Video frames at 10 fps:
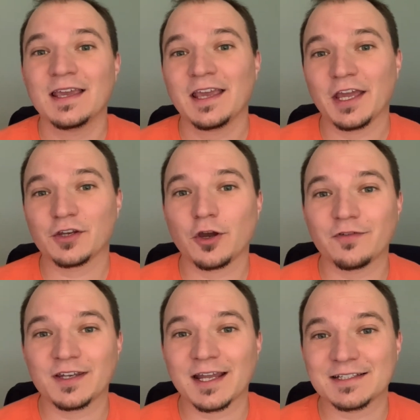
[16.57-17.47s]
in
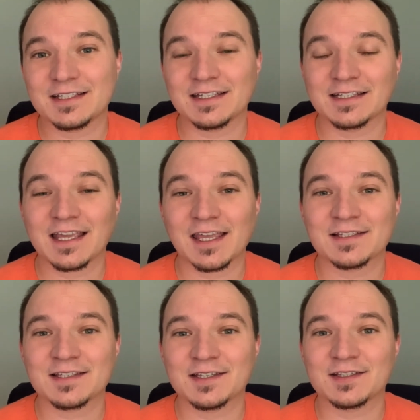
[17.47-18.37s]
COVID-19
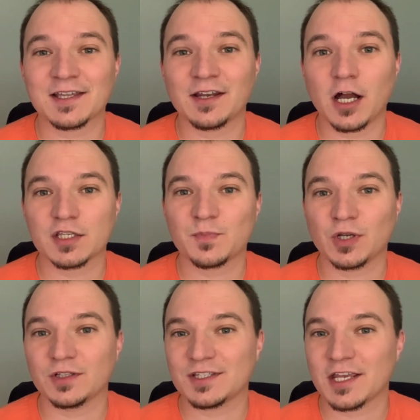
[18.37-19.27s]
cases and
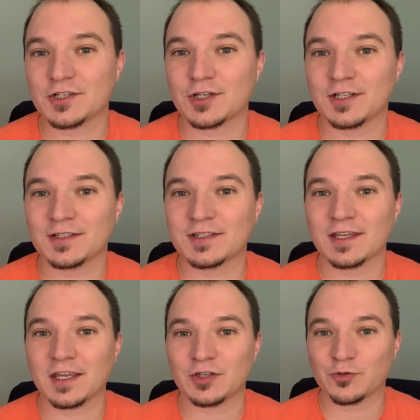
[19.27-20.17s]
hospitalizations
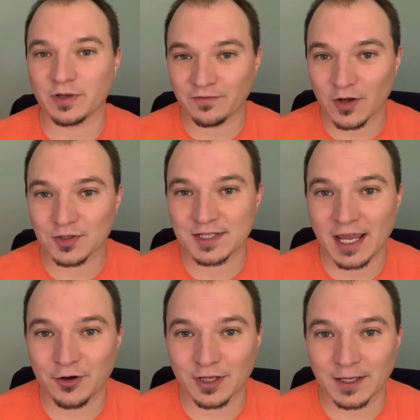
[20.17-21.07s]
in Twin Falls
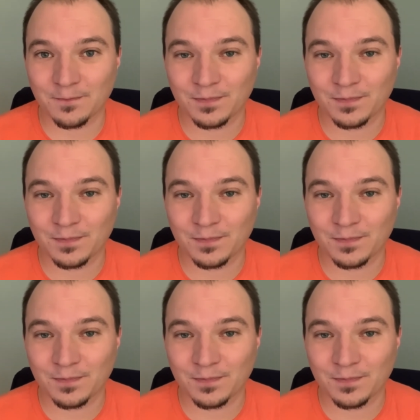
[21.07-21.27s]
County.